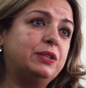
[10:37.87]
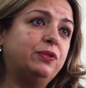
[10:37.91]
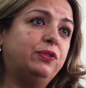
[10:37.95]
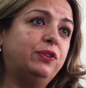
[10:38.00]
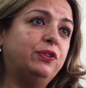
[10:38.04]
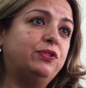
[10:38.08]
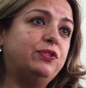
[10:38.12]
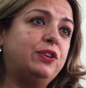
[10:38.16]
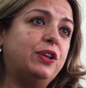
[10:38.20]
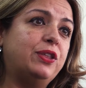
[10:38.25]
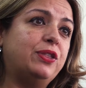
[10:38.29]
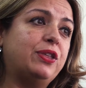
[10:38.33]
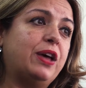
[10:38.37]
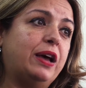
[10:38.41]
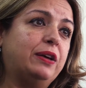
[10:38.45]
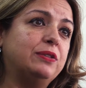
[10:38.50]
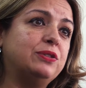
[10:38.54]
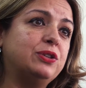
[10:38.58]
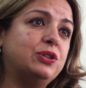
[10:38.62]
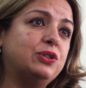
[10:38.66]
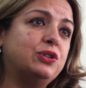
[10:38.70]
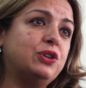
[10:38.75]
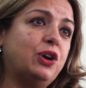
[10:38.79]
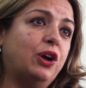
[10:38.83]

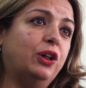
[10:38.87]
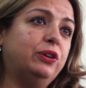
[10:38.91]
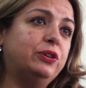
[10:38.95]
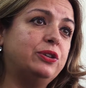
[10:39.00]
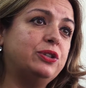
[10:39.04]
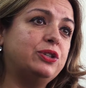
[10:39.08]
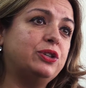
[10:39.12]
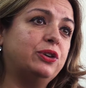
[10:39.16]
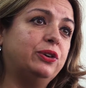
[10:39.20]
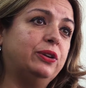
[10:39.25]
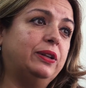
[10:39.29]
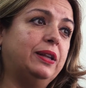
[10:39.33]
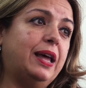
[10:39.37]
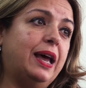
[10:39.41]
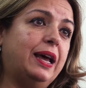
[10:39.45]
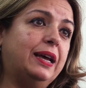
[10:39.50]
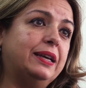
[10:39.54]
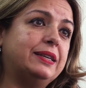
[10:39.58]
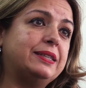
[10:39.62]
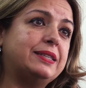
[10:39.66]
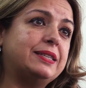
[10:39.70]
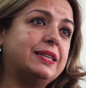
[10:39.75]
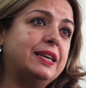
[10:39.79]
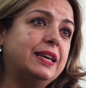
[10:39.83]
$50,000 or
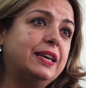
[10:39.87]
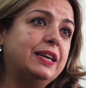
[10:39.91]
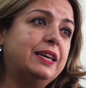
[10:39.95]
less,